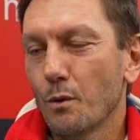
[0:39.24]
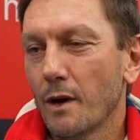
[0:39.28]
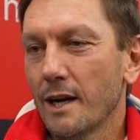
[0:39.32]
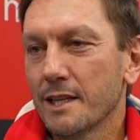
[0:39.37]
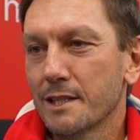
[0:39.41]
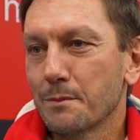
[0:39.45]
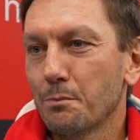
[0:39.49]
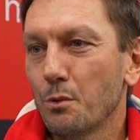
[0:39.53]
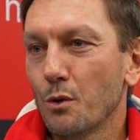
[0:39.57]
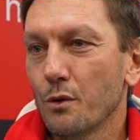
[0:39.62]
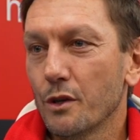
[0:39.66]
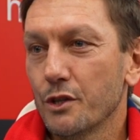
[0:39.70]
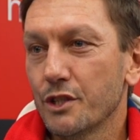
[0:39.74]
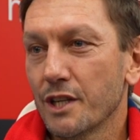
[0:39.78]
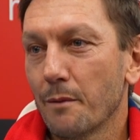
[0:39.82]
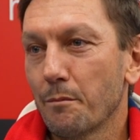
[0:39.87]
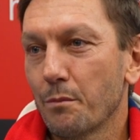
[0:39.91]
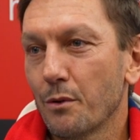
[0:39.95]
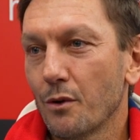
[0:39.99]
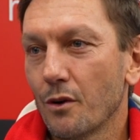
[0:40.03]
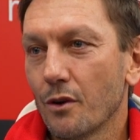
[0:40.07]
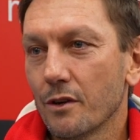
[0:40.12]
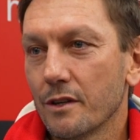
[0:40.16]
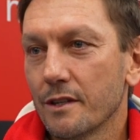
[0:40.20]
wait to pull the
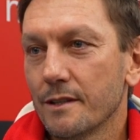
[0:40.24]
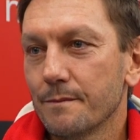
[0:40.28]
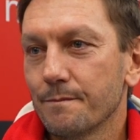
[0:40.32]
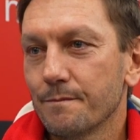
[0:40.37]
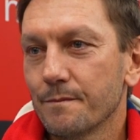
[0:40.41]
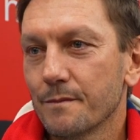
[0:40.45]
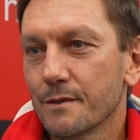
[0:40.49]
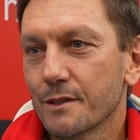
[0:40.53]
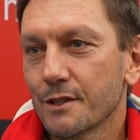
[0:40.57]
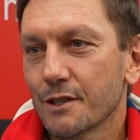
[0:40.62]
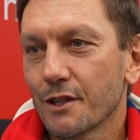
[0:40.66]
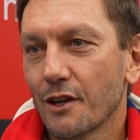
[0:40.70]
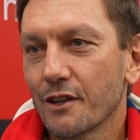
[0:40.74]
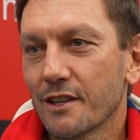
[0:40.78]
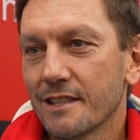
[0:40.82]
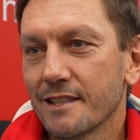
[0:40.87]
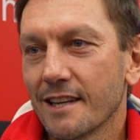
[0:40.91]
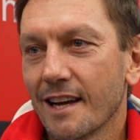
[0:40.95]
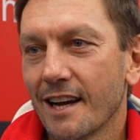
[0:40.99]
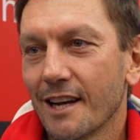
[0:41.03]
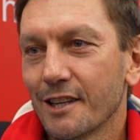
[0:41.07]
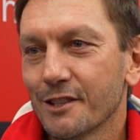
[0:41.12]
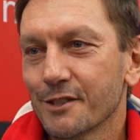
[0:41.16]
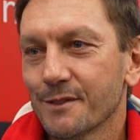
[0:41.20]
jumper on and so can
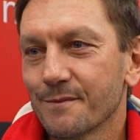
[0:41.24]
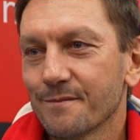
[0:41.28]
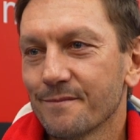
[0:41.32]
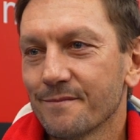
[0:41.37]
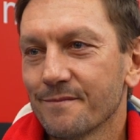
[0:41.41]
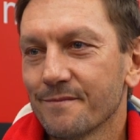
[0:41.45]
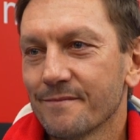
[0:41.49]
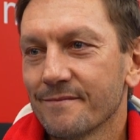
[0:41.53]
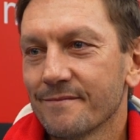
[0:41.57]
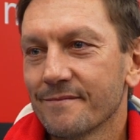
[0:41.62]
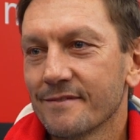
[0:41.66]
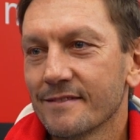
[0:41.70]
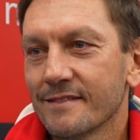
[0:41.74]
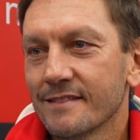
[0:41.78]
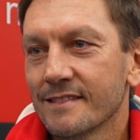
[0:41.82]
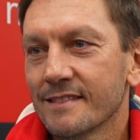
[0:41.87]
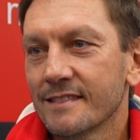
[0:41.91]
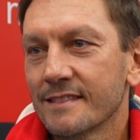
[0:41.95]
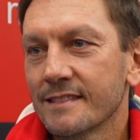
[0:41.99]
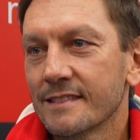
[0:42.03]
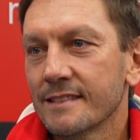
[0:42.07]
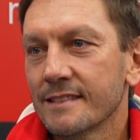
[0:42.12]
Taj. He's